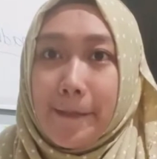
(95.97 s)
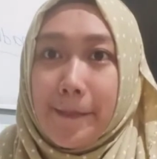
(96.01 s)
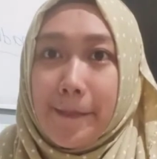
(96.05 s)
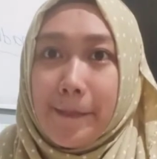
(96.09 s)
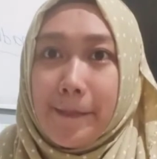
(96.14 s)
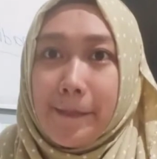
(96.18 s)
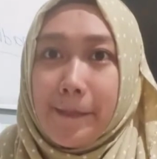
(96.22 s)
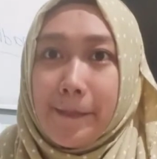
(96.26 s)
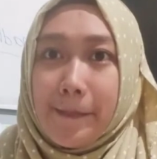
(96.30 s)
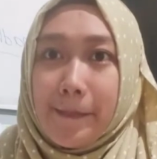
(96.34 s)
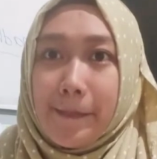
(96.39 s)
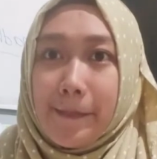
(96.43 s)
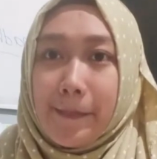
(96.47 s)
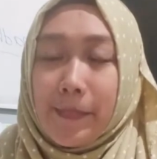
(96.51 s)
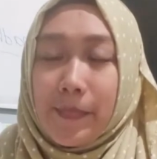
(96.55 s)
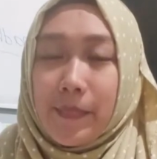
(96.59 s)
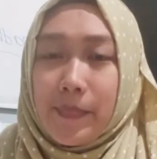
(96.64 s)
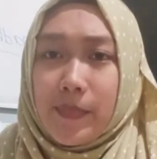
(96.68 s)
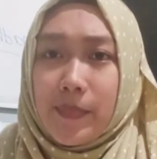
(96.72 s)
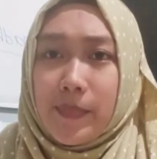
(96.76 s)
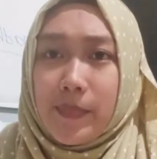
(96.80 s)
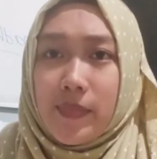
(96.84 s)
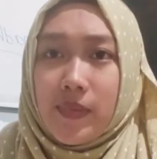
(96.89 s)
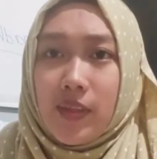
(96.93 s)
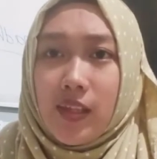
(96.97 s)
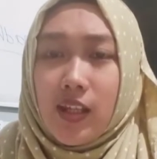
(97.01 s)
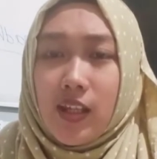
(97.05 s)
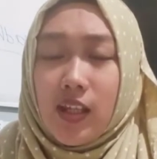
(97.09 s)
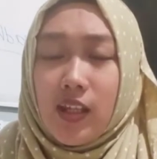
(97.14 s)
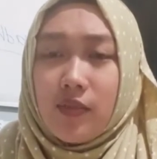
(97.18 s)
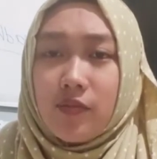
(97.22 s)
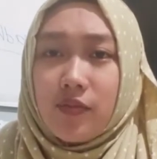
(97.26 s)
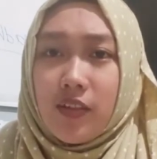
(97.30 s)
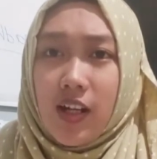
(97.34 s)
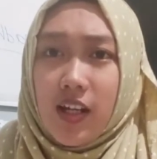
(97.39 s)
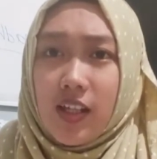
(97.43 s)

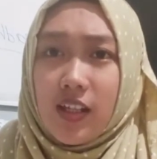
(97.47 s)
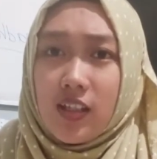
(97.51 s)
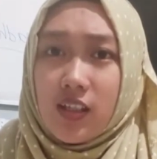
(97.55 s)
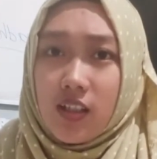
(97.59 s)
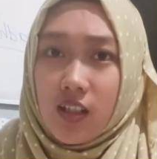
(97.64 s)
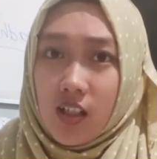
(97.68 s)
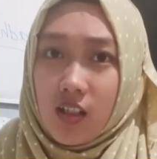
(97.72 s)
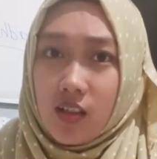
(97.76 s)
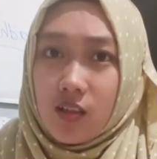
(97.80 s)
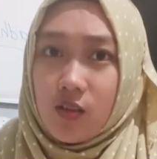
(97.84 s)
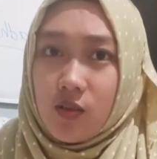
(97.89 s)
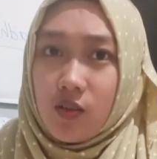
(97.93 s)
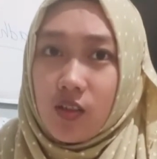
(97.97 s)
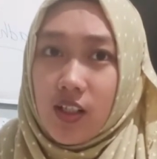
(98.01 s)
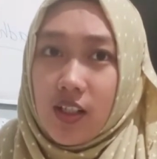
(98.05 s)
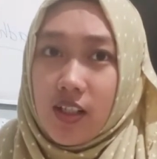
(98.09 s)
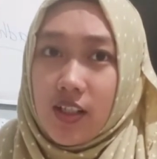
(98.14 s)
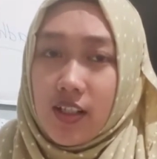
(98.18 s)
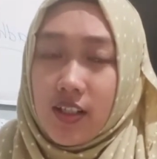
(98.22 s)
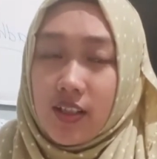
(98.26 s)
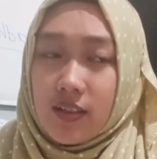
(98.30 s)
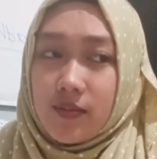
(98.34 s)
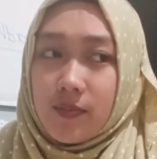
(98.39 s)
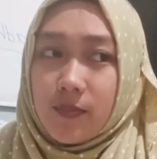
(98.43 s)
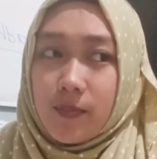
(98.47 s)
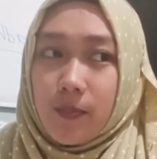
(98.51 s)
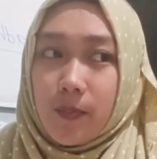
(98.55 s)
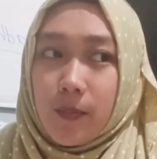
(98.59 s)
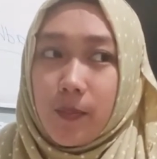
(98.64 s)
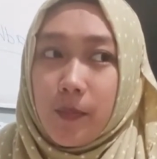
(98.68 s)
If I calculate it,